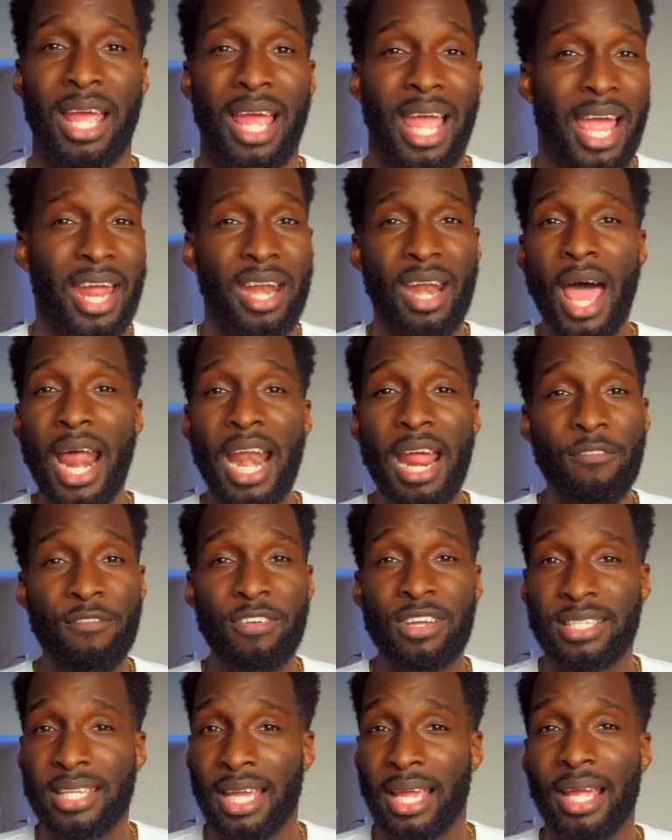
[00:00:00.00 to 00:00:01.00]
And not
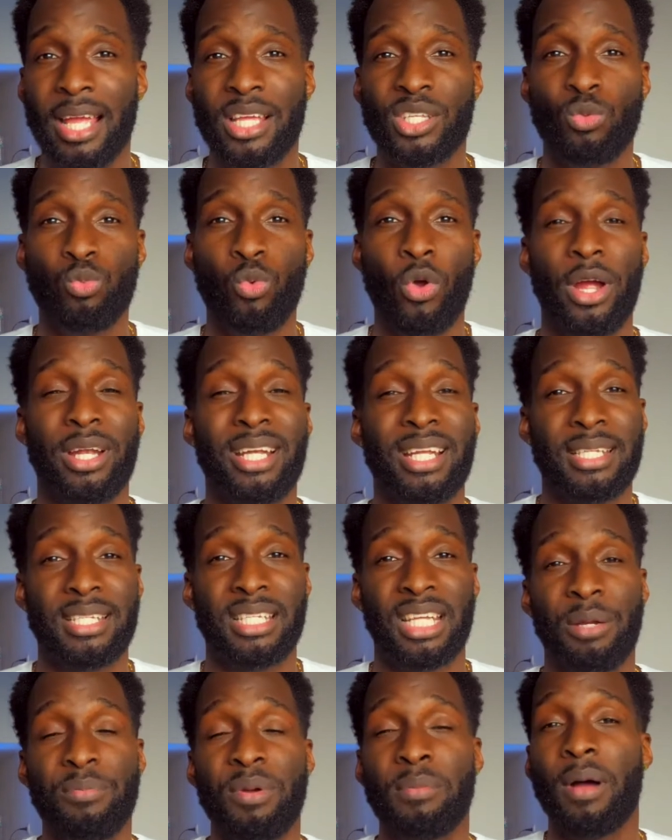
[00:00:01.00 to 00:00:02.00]
everything is worth the
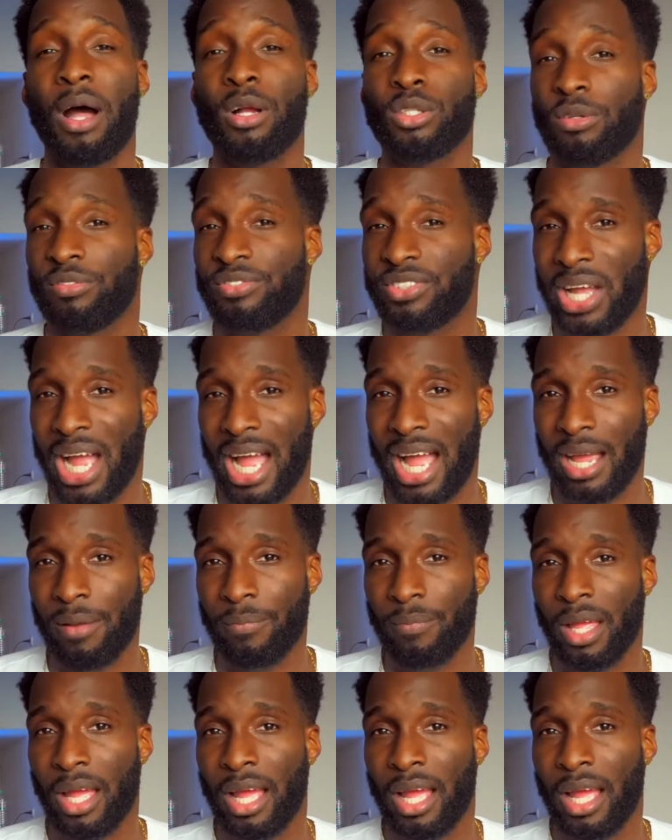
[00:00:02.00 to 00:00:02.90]
same amount of time